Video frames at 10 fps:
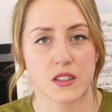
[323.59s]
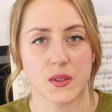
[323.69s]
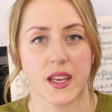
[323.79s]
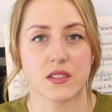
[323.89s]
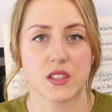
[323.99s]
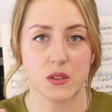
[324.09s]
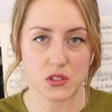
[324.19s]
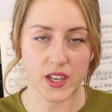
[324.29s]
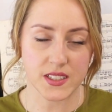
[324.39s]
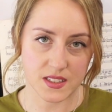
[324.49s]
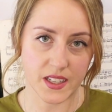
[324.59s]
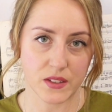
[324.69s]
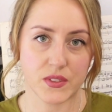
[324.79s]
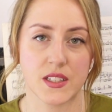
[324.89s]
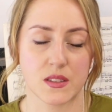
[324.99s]
So again, don't try to
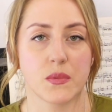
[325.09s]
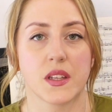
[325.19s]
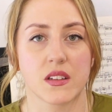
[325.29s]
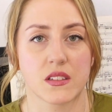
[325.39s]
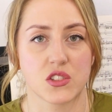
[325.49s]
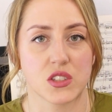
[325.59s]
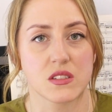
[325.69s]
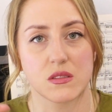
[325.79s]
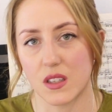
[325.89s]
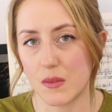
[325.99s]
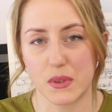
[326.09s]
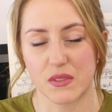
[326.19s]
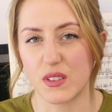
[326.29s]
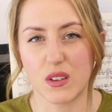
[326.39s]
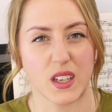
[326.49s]
sight read something that's just
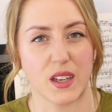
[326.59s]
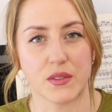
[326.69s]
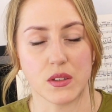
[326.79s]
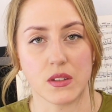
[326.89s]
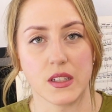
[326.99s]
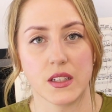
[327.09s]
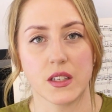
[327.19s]
above your level.